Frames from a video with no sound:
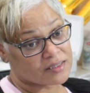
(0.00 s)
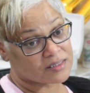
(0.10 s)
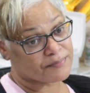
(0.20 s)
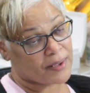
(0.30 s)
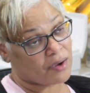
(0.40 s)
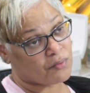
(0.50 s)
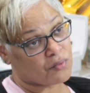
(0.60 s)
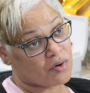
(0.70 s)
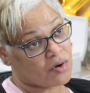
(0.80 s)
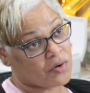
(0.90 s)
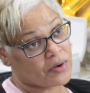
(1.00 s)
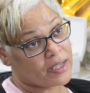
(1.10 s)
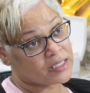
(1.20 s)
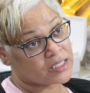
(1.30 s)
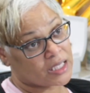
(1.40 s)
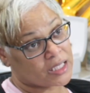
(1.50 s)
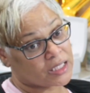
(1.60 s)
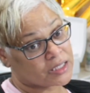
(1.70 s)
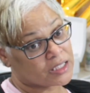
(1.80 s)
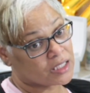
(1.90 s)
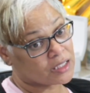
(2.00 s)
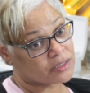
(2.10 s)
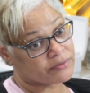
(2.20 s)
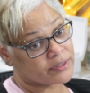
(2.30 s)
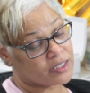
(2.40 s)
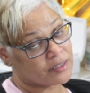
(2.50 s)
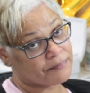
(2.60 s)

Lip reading: this back wall and then color it,